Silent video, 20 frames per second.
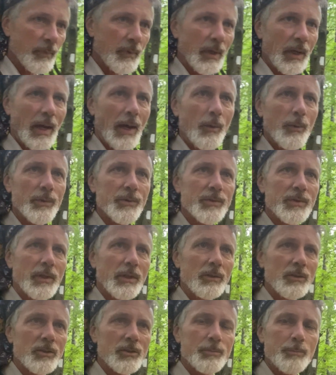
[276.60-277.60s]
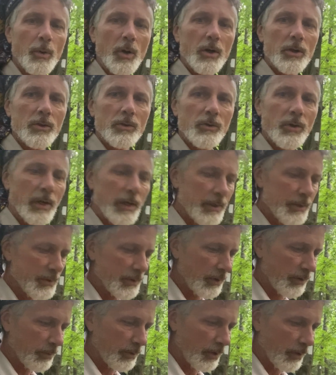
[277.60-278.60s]
I was into Spartan
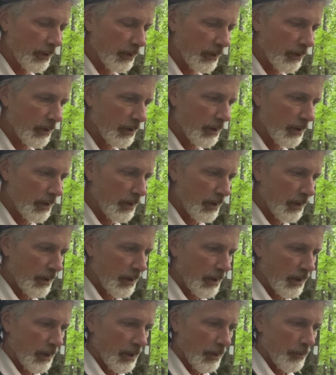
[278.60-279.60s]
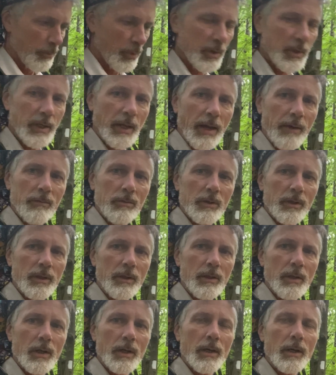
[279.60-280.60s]
Race pretty heavily
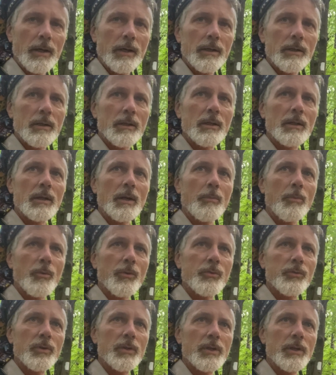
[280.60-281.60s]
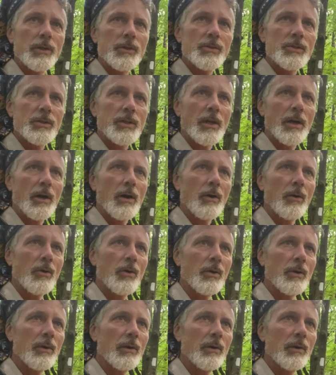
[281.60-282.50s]
a couple, 3 years ago.